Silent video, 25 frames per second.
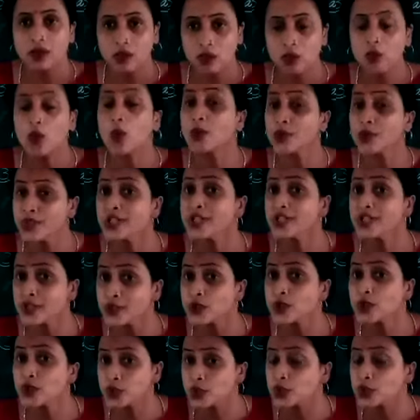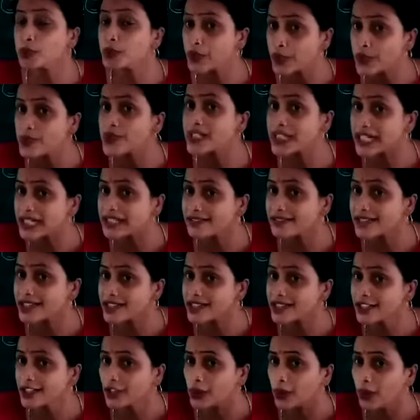Water is used to produce
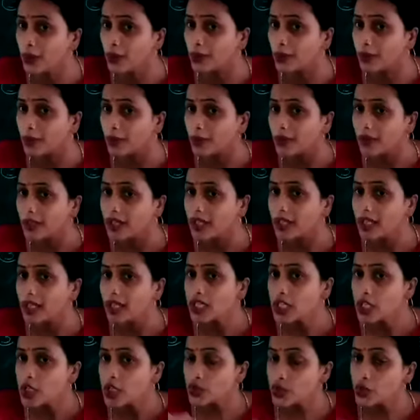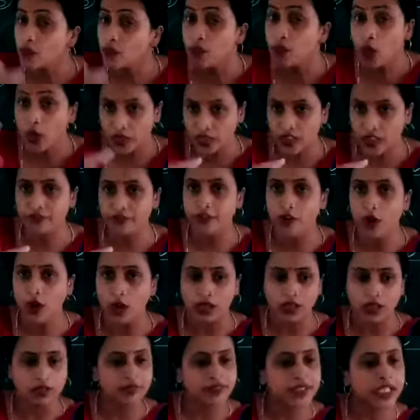electricity, no? So
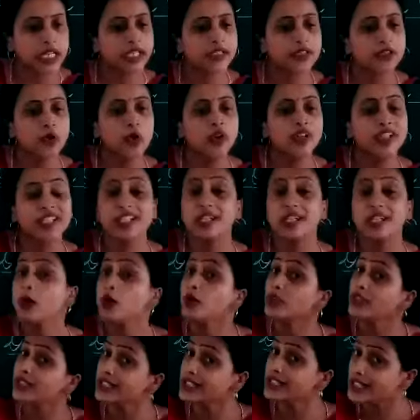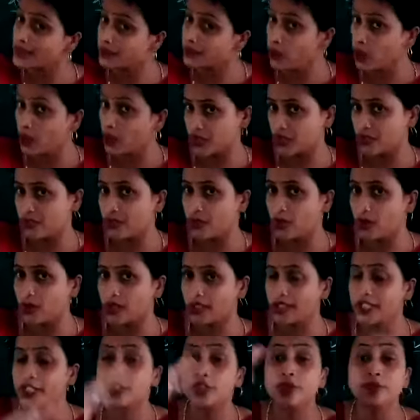waterfall, we are talking about this waterfall.
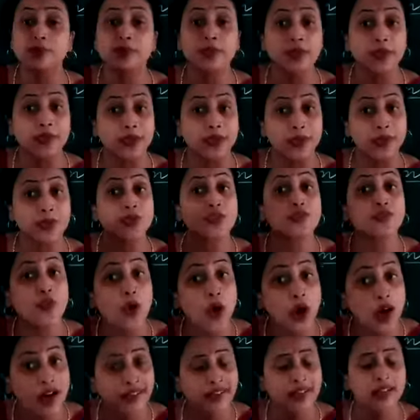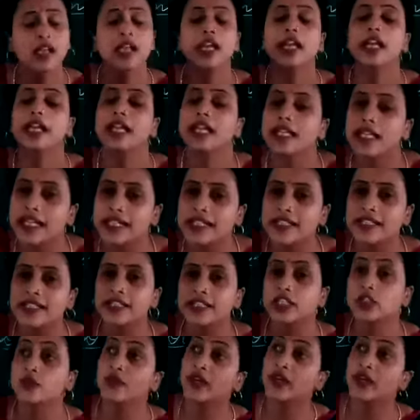It produces what? Electricity.